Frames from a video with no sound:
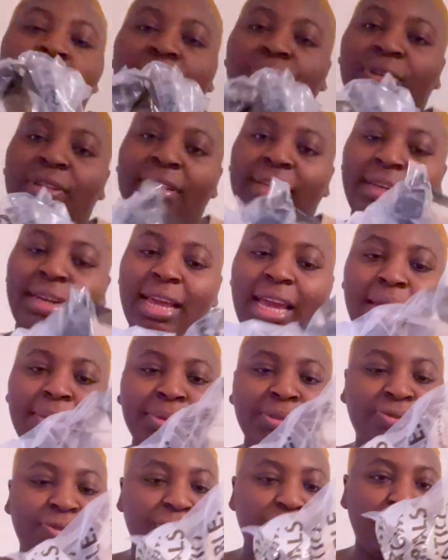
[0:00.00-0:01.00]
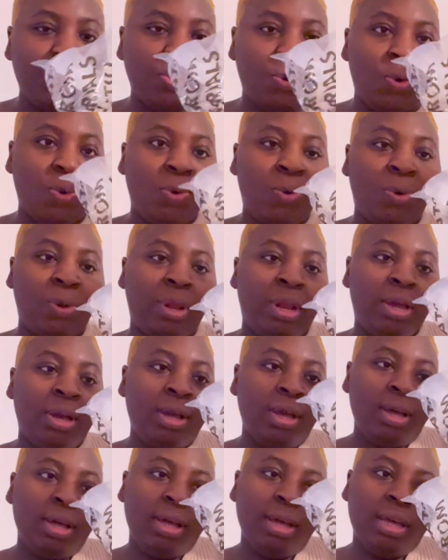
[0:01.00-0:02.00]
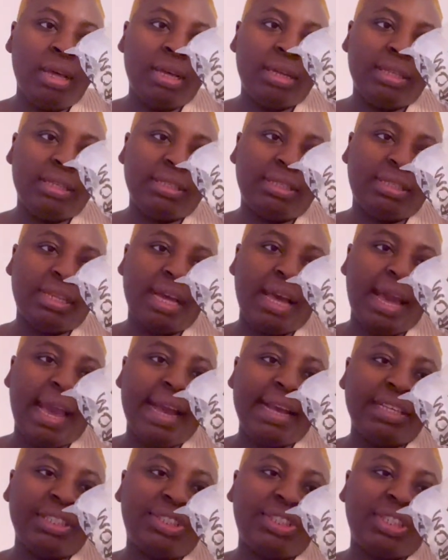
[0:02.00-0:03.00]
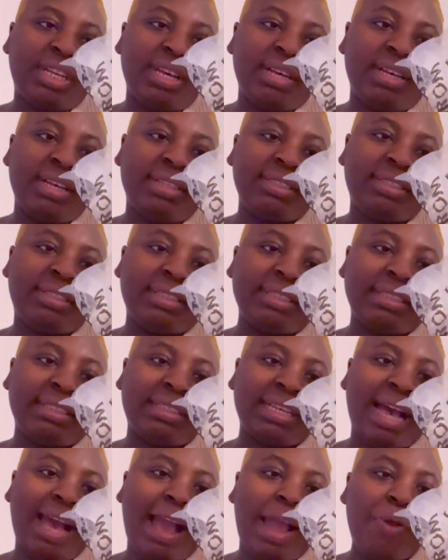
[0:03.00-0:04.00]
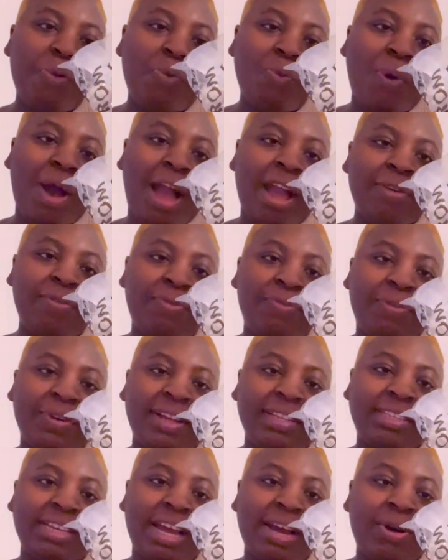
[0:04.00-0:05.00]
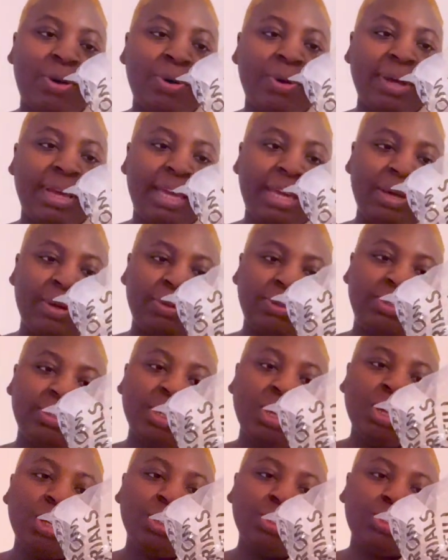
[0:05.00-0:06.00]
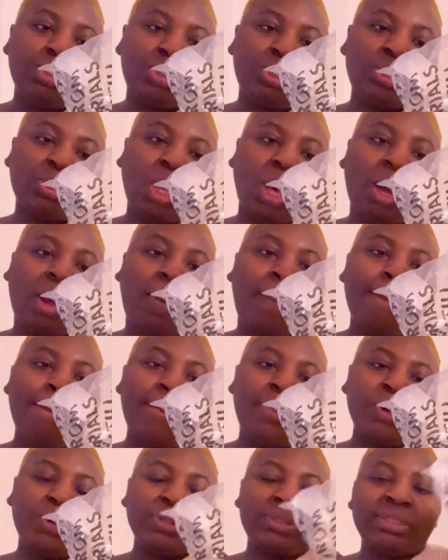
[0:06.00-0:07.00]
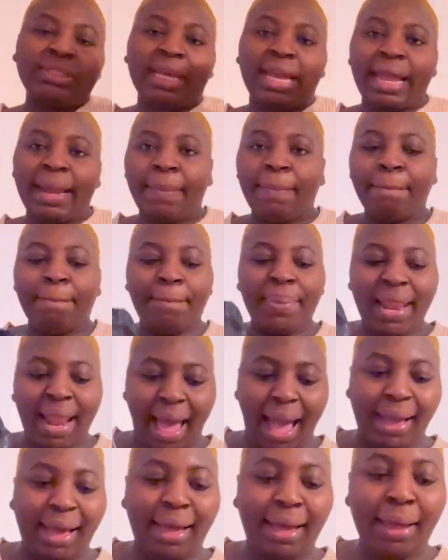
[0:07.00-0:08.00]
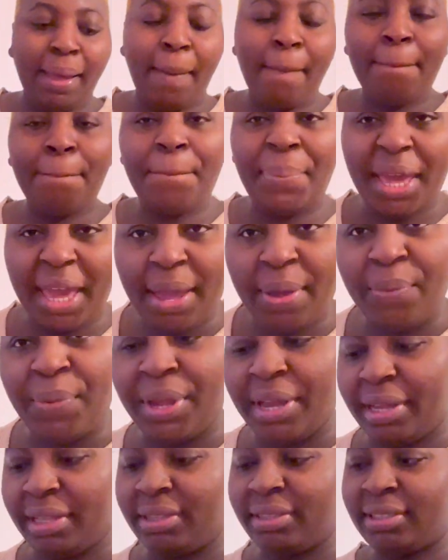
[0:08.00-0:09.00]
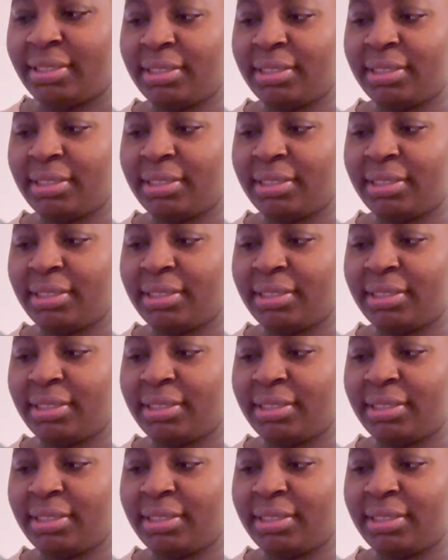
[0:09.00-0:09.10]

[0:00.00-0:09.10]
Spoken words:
for the names for you all. It's the ASOS Design Wide Fit Echo Yield Sock Boots in Black. Period.